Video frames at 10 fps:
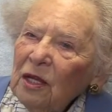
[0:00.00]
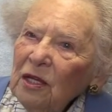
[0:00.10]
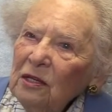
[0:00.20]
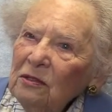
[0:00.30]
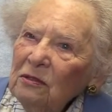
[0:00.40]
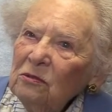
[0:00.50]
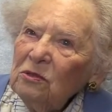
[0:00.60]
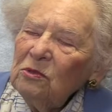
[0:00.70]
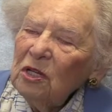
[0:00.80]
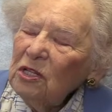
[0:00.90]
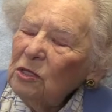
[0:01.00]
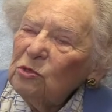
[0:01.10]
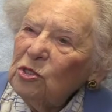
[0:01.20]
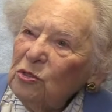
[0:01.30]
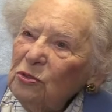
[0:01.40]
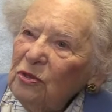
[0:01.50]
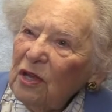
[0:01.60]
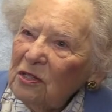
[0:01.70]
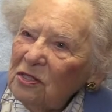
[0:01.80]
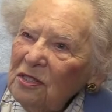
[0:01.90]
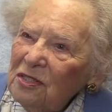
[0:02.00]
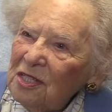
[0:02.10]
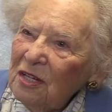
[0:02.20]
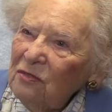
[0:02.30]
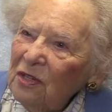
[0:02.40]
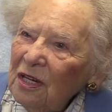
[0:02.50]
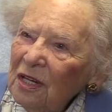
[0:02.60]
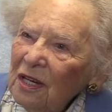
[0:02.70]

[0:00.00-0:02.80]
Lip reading: in, I think it was 2007,